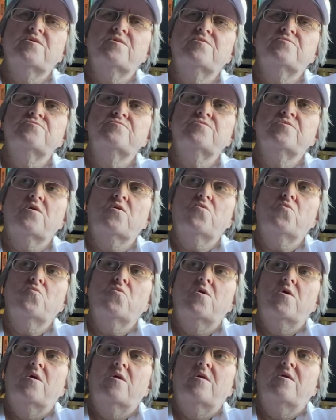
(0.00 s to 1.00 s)
And so
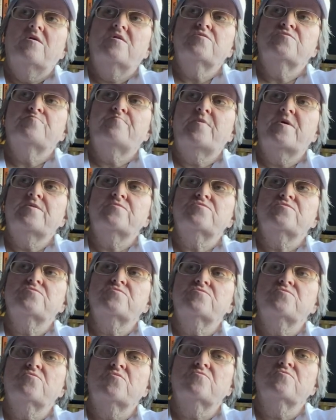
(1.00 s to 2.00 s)
it's best to
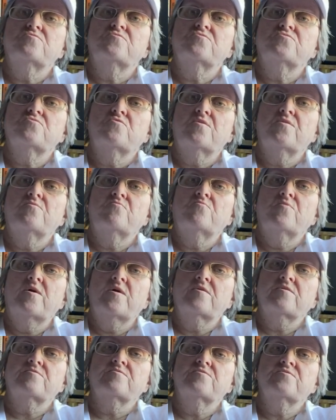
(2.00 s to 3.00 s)
start to try to
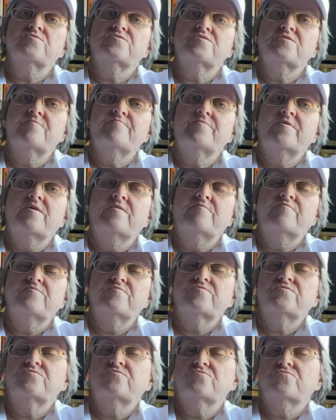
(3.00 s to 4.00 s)
radically accept that if
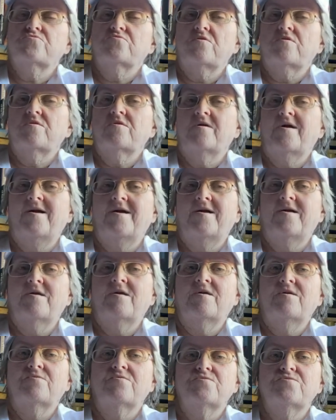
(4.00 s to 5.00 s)
you're still trying to hang
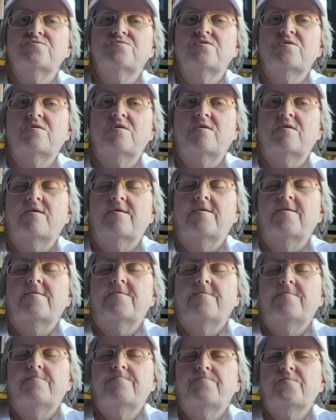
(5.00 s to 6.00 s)
in to see
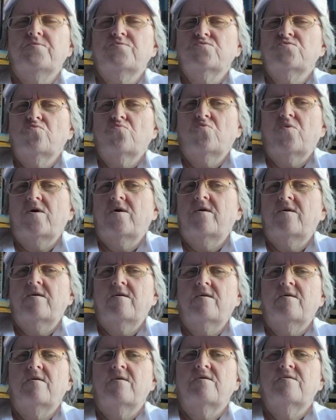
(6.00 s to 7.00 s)
if there's a
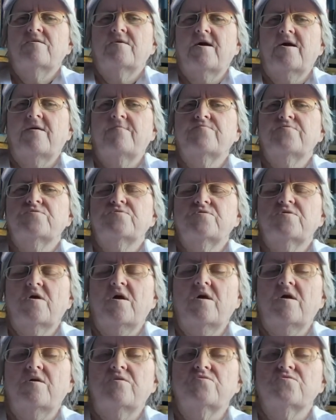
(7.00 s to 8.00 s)
way to have this
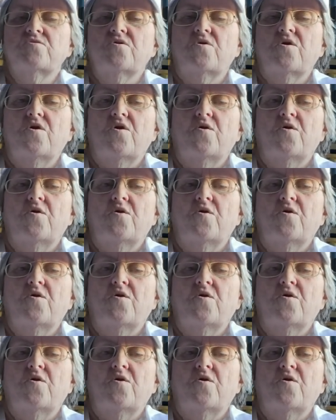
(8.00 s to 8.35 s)
change.